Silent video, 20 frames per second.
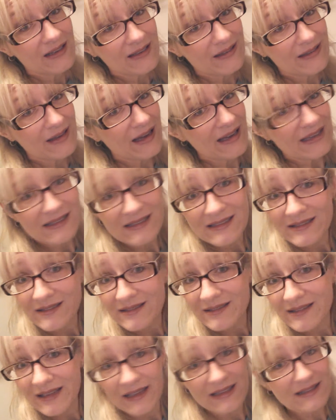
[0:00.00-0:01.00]
guys,
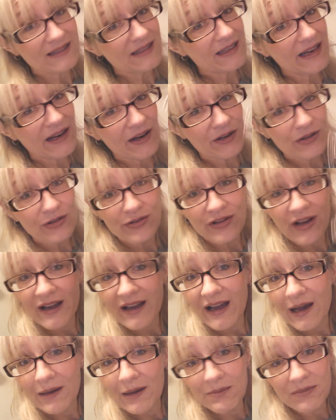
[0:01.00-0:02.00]
instant hairdo dot
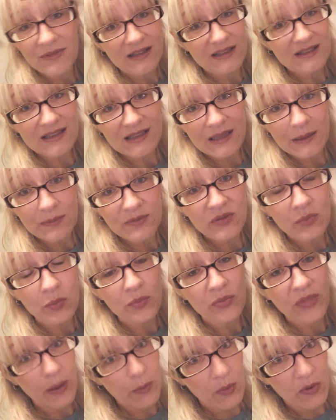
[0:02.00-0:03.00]
com, these clips,
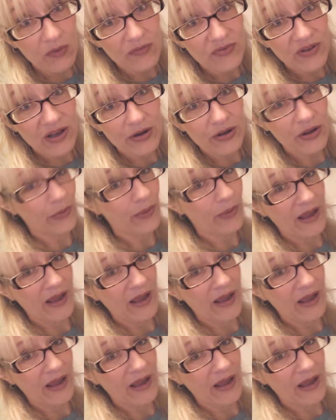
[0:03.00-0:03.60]
they won't fail you.